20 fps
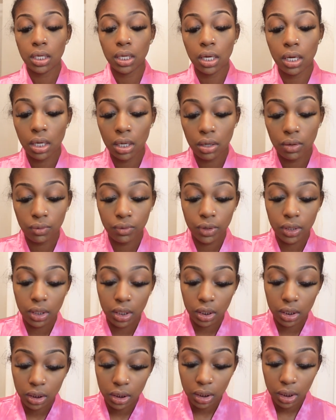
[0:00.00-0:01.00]
Um, we
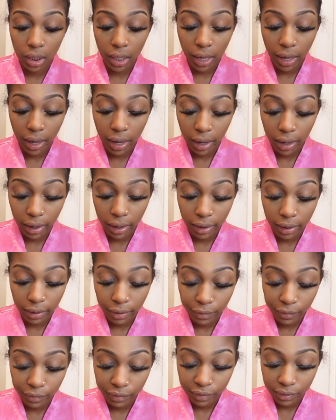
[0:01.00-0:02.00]
literally
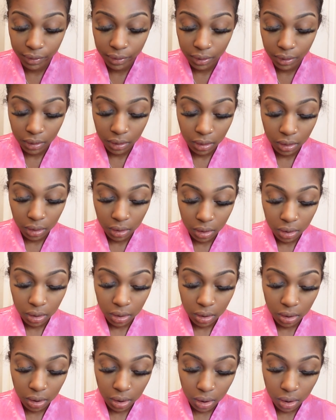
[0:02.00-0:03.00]
have,
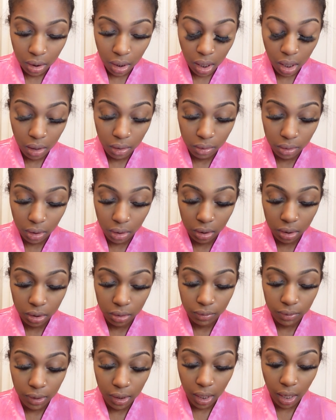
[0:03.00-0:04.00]
how long
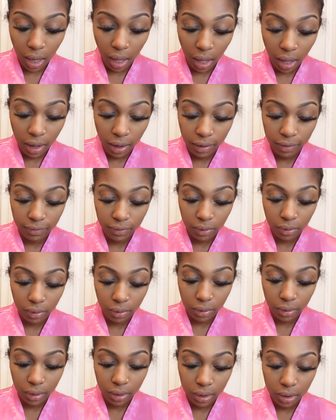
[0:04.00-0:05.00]
do we have
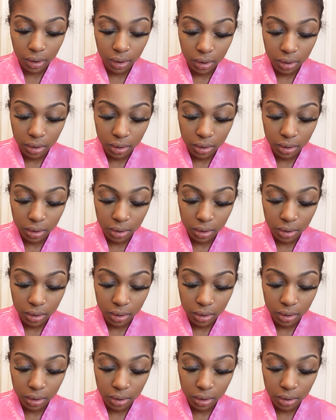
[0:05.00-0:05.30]
y'all?